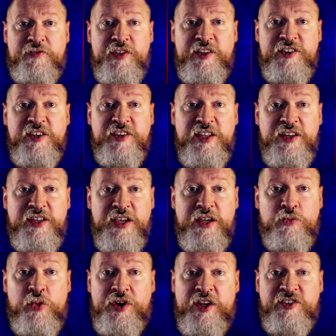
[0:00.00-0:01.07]
this is
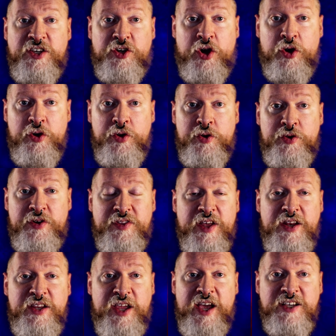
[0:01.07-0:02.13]
indeed what has occurred,
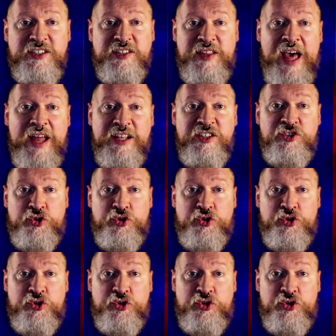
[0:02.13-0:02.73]
then yes, that is